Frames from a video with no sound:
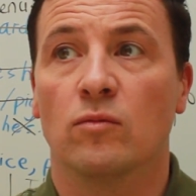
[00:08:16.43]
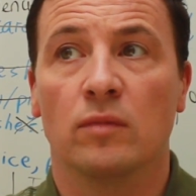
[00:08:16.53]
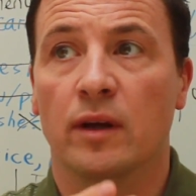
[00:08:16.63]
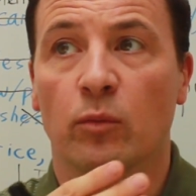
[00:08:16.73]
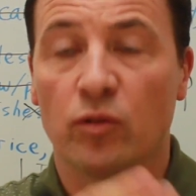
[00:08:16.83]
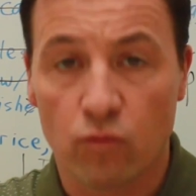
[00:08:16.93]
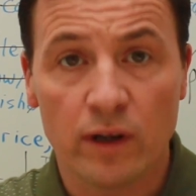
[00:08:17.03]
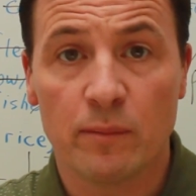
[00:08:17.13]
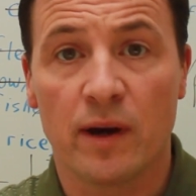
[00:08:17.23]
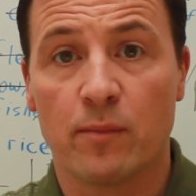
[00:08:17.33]
it was
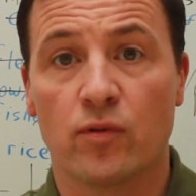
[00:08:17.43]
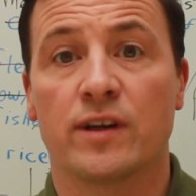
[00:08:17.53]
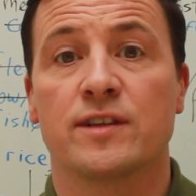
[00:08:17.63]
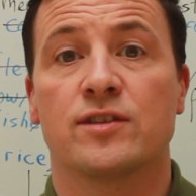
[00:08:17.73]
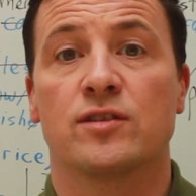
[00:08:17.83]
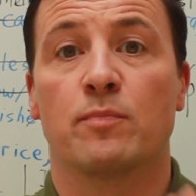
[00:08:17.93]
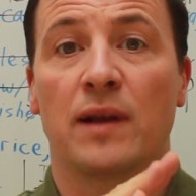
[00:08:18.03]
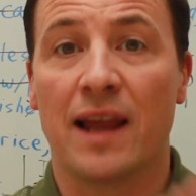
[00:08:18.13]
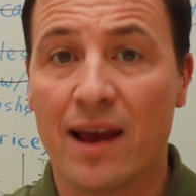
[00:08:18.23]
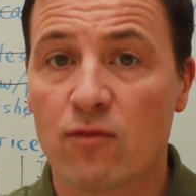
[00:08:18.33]
written by a British
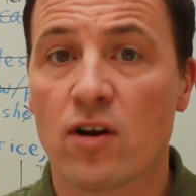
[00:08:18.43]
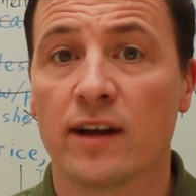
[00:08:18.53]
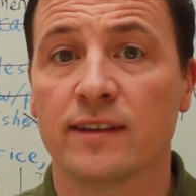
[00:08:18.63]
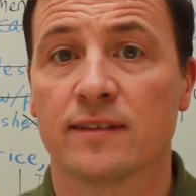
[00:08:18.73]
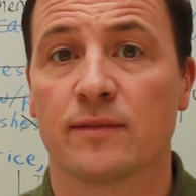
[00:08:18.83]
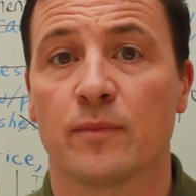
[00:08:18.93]
playwright.